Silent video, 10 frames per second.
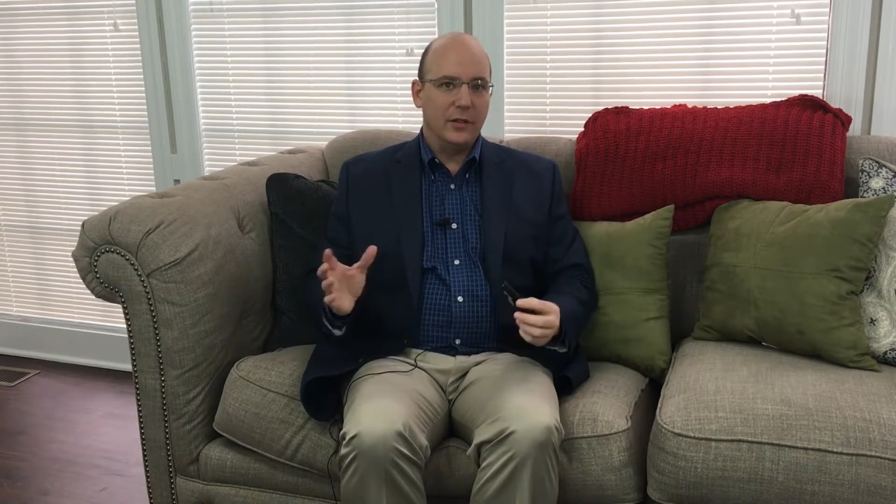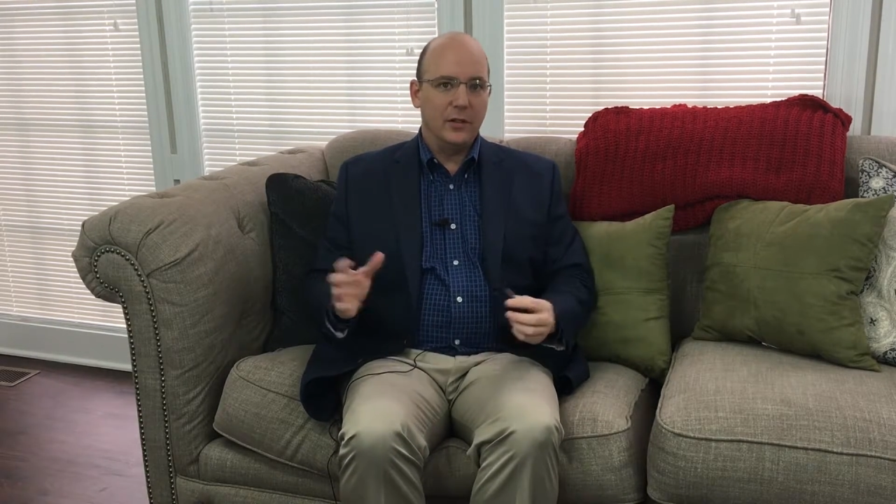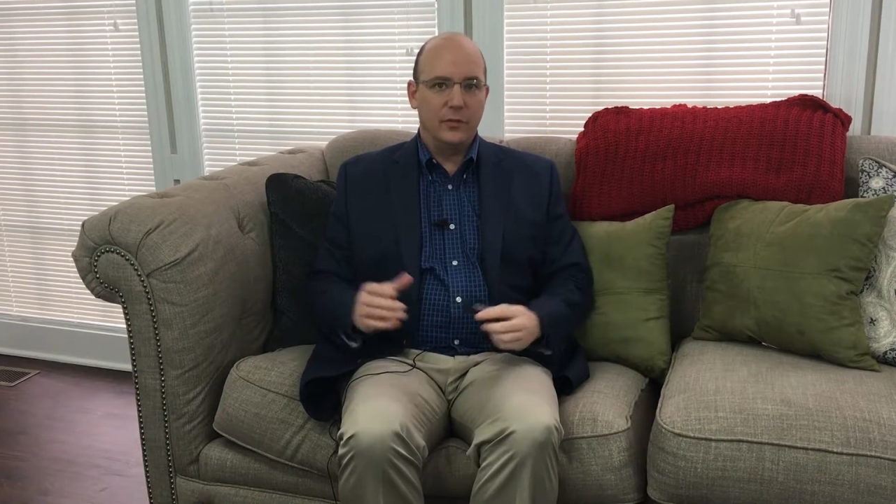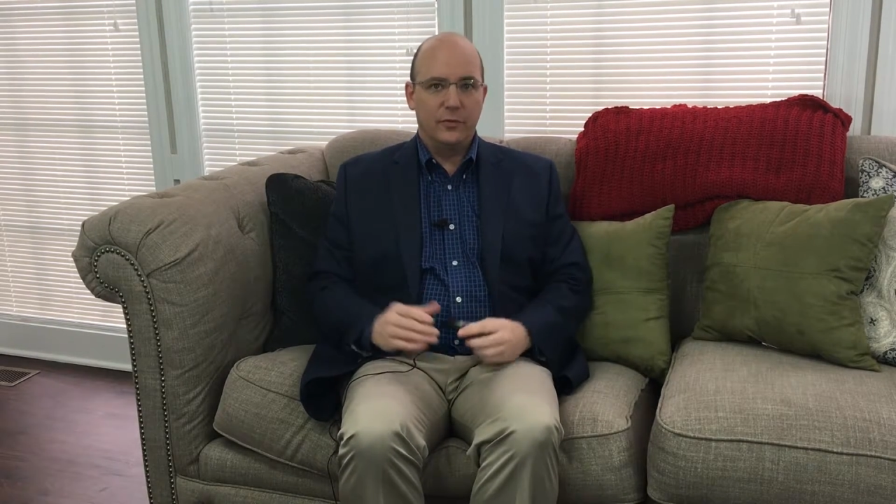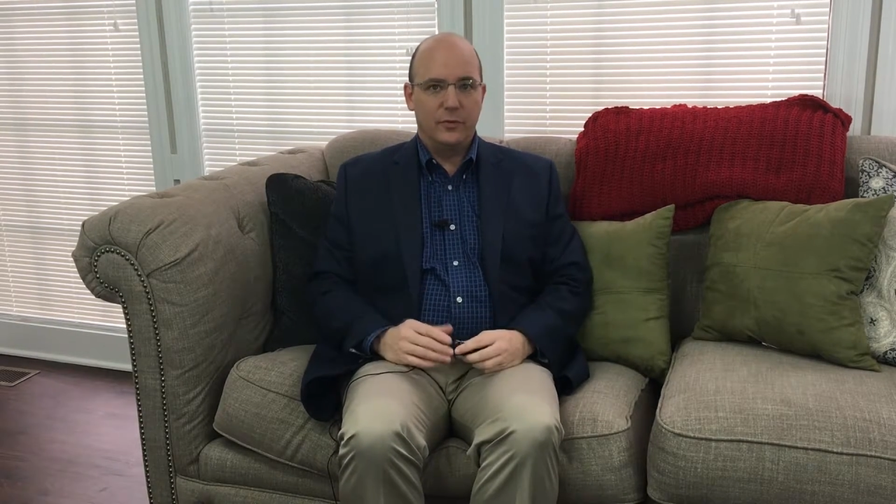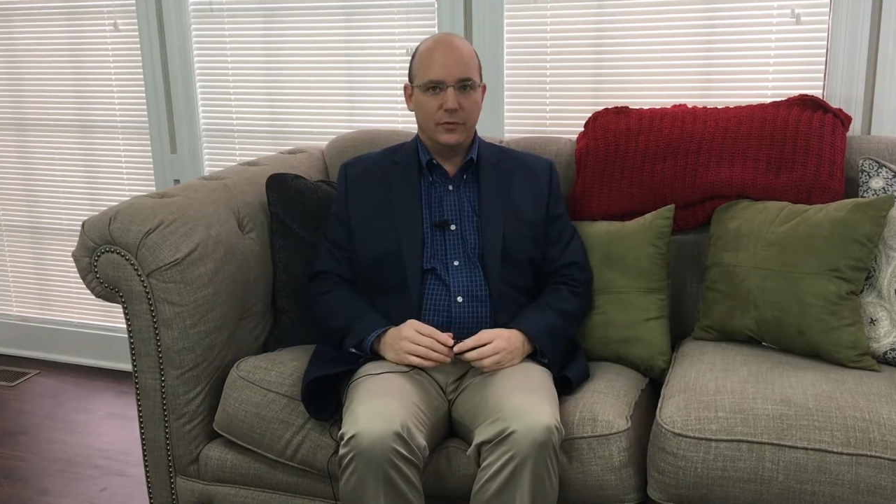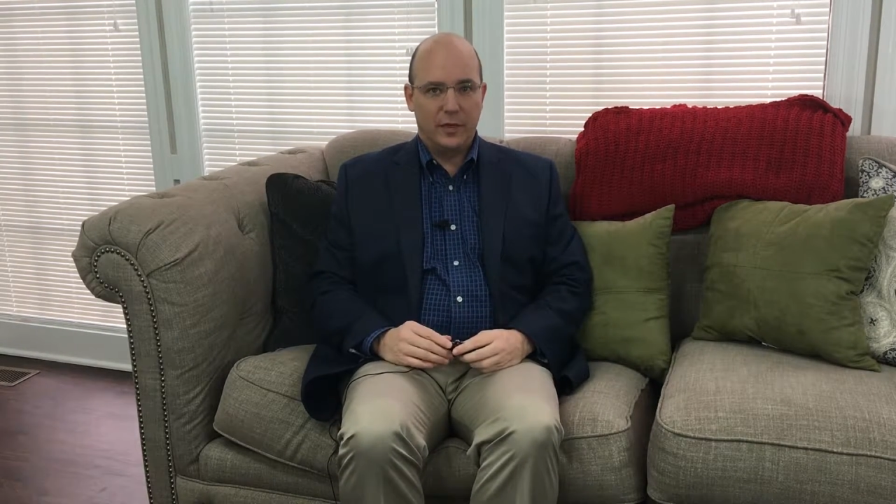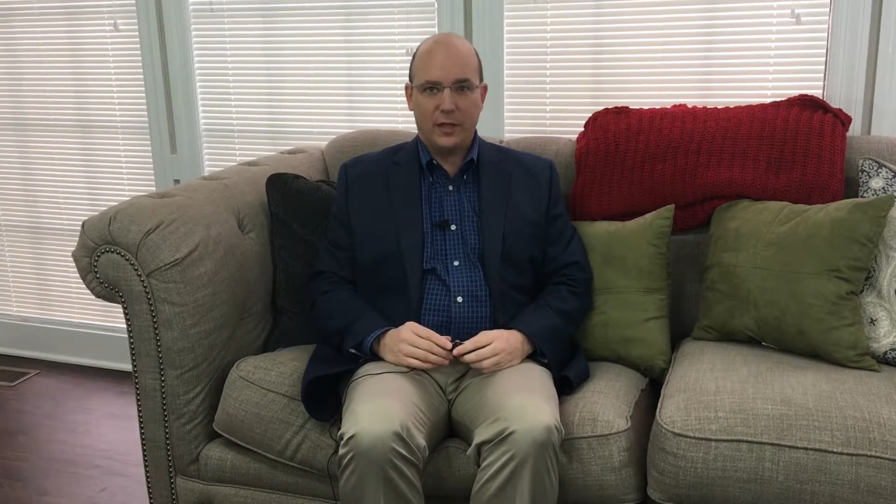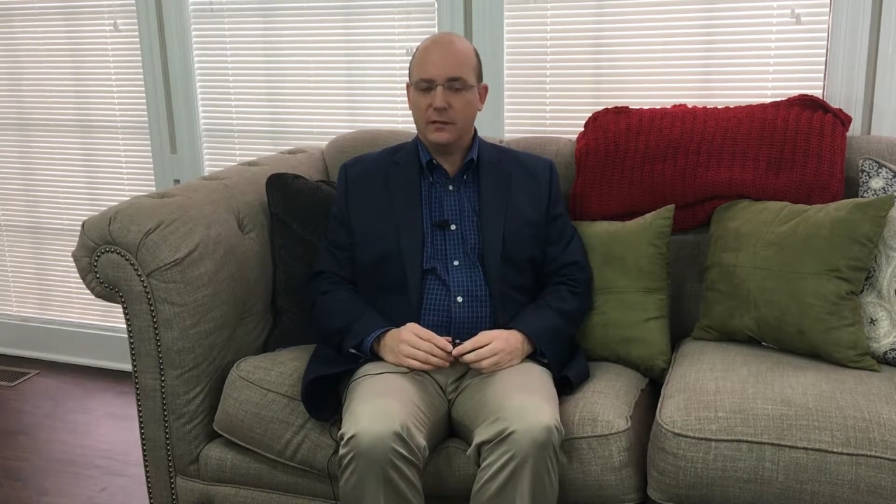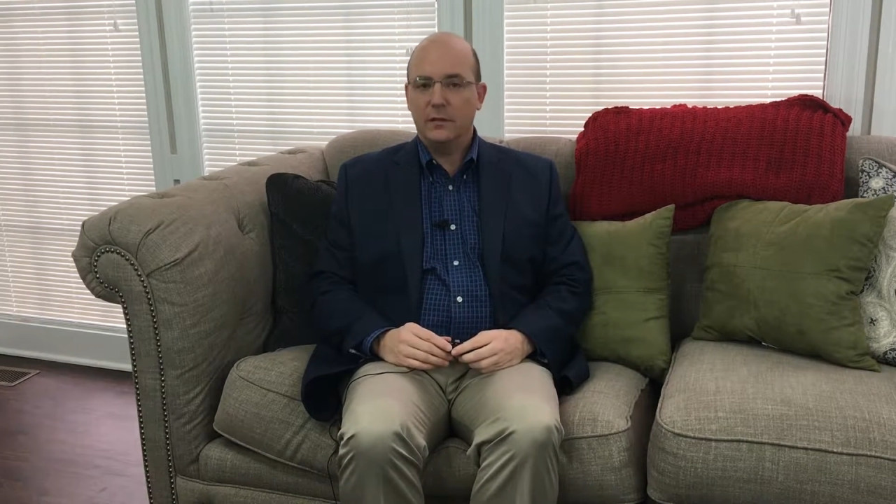You've
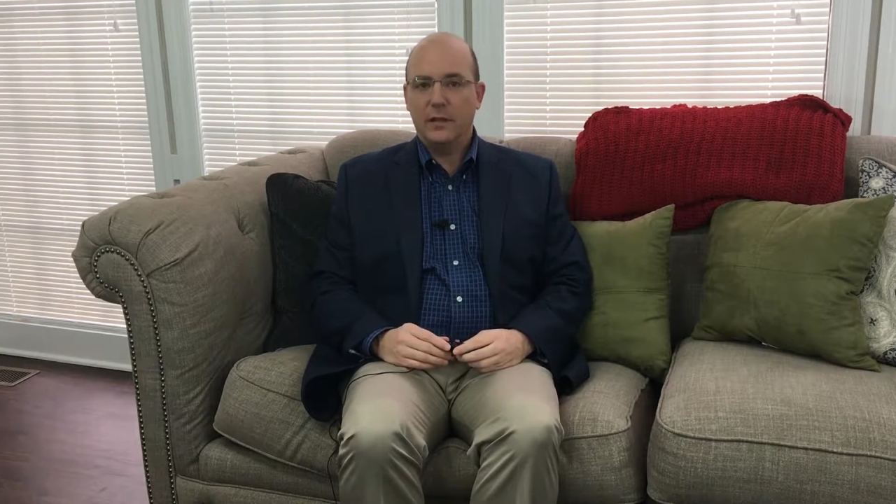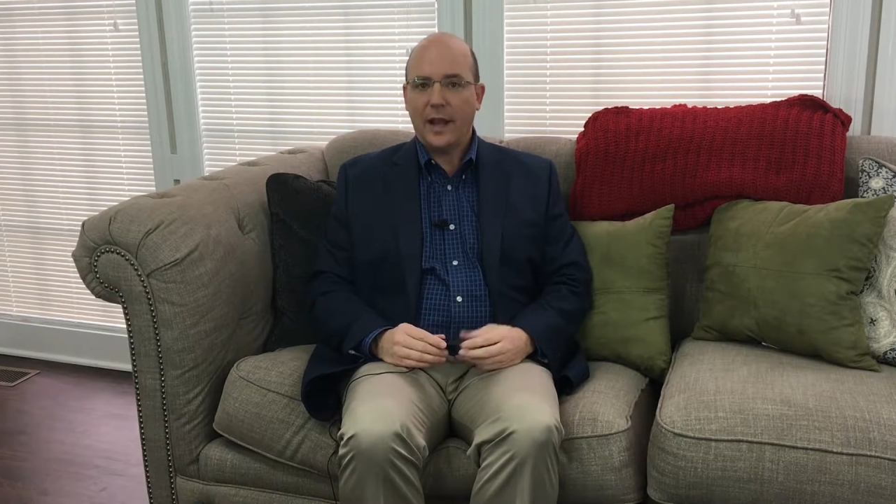got a